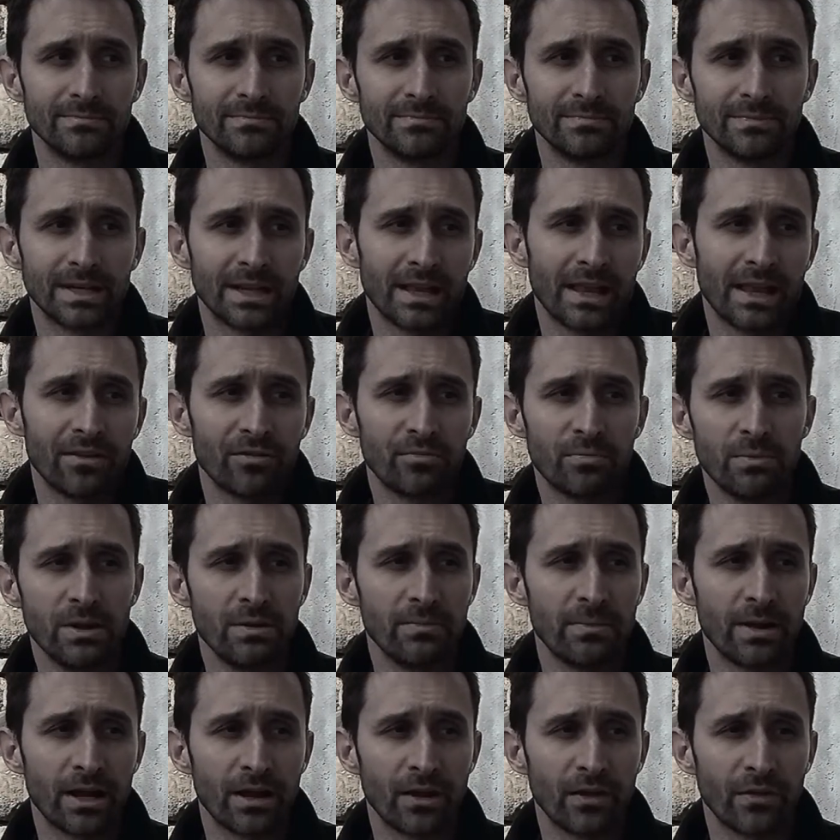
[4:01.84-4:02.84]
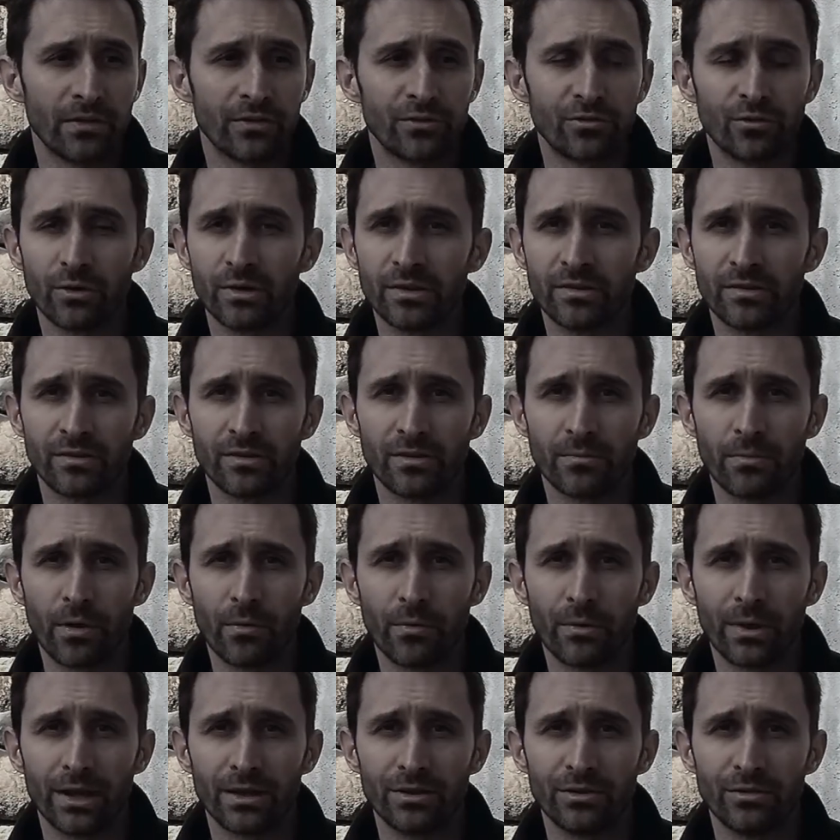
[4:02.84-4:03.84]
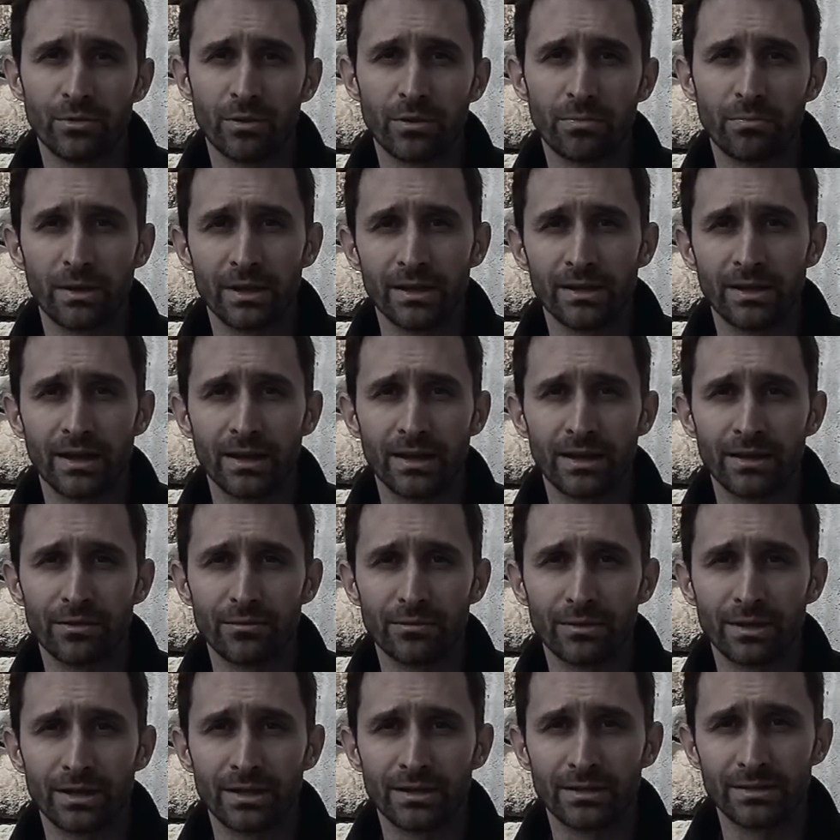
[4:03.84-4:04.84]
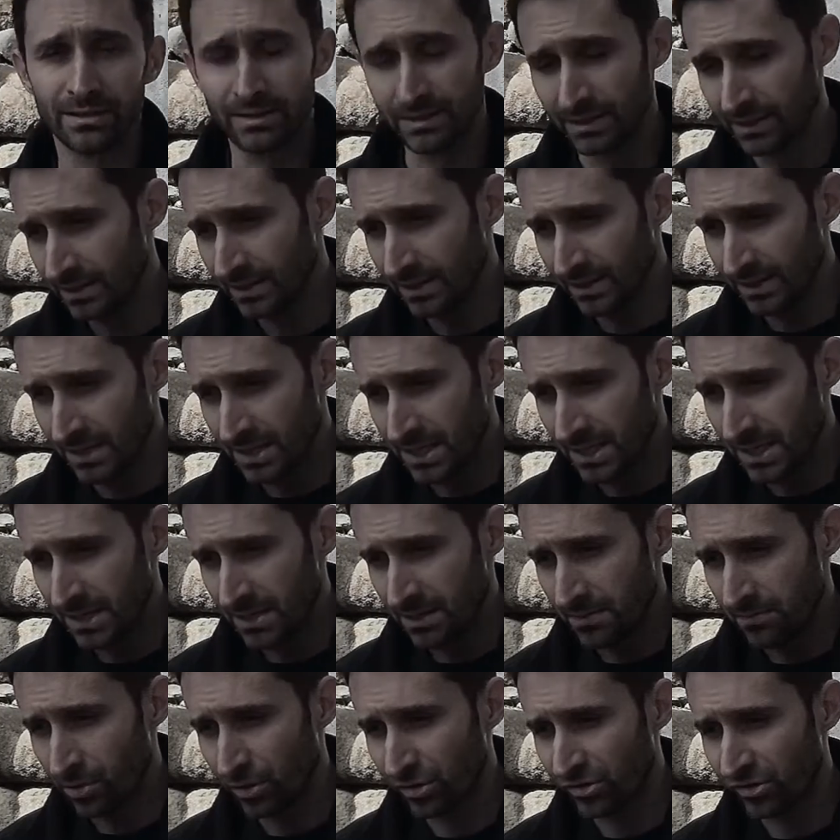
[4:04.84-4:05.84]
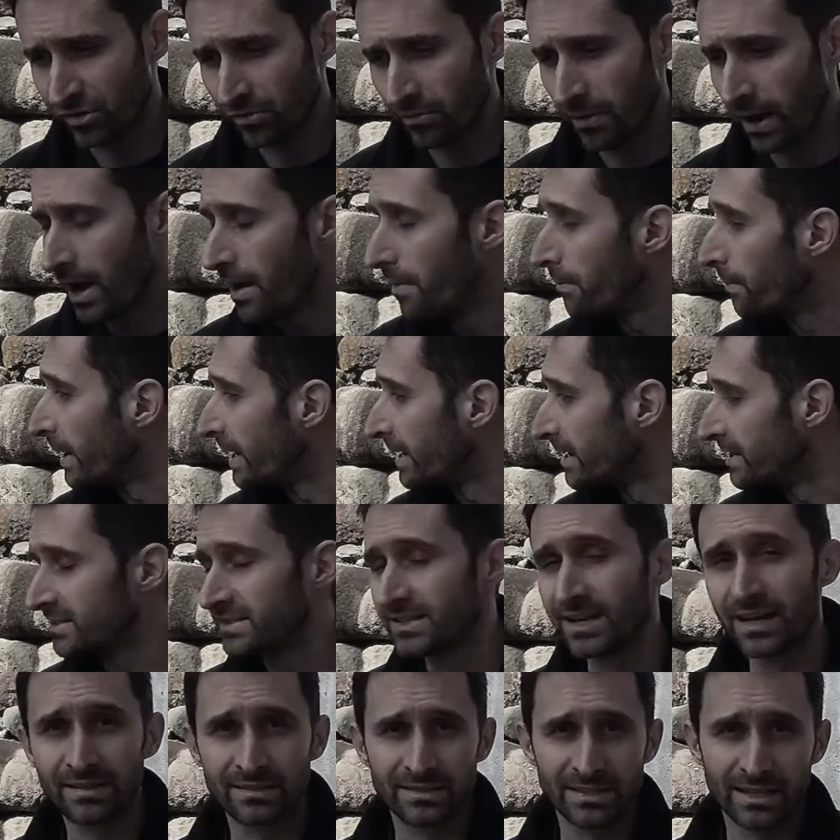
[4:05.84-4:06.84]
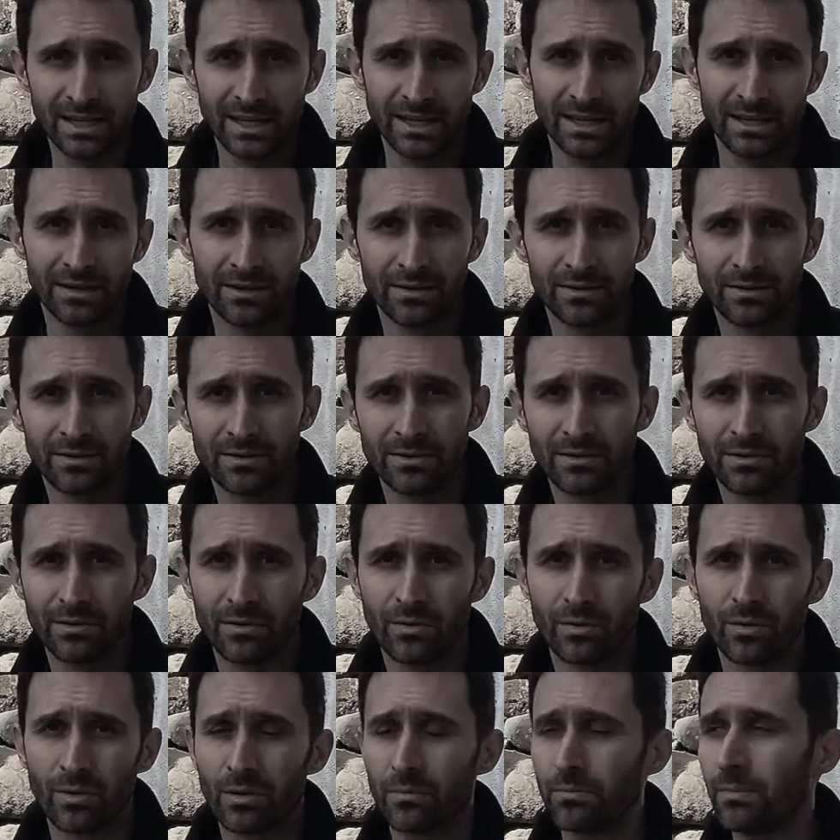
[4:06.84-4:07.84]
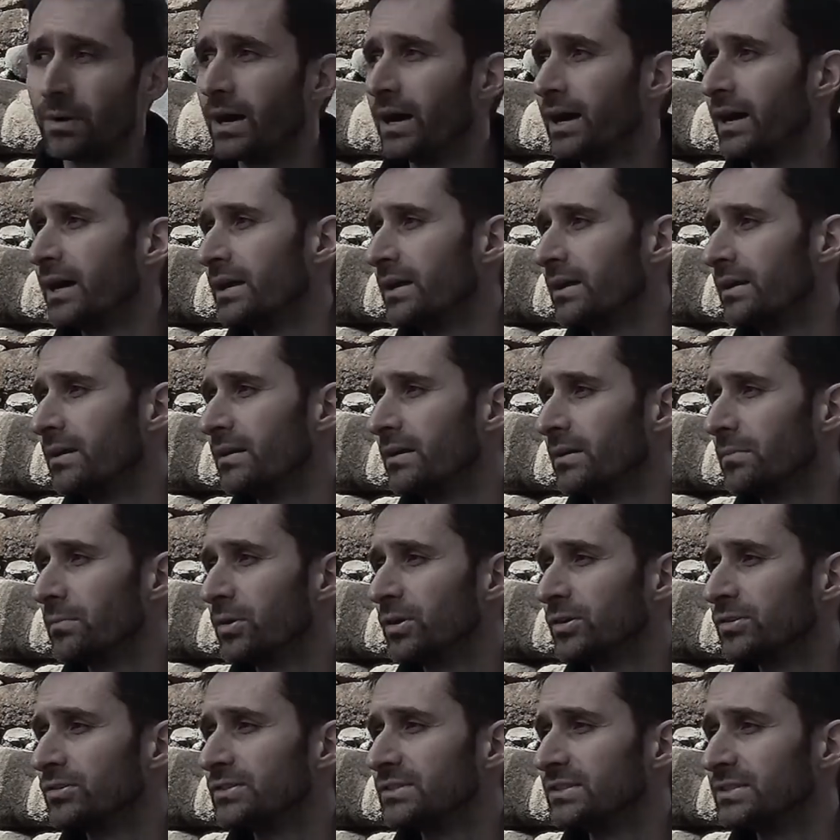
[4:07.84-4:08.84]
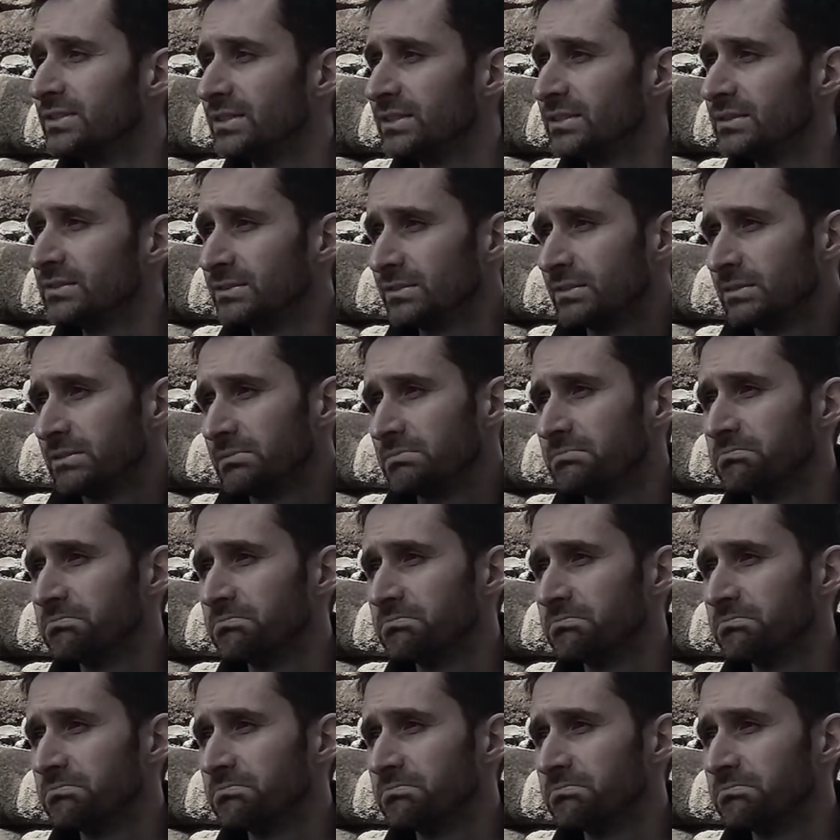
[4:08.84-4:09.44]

it allows me to make all the choices about what I do with my day. I don't get pushed around by necessity or by emergencies.